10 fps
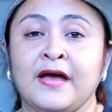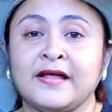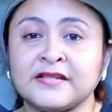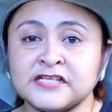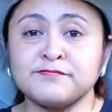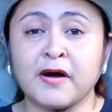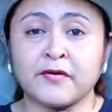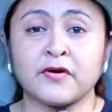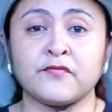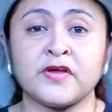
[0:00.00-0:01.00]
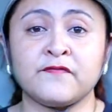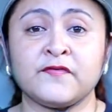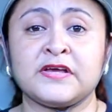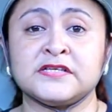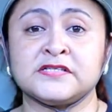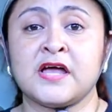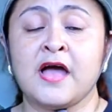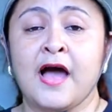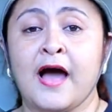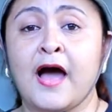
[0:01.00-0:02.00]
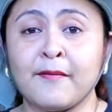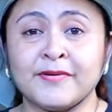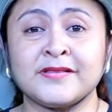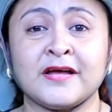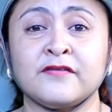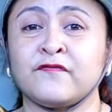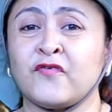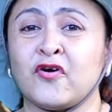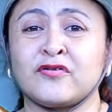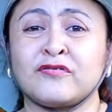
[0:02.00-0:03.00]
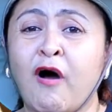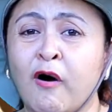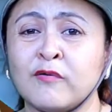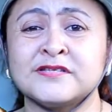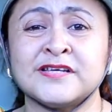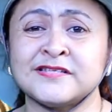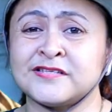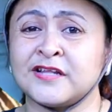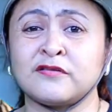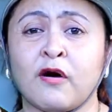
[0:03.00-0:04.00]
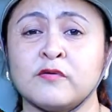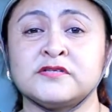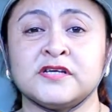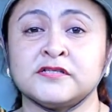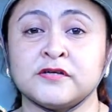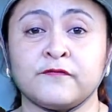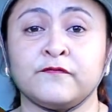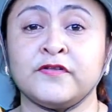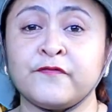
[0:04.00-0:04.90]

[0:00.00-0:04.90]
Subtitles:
And this barrier reef is a habitat for thousands and thousands of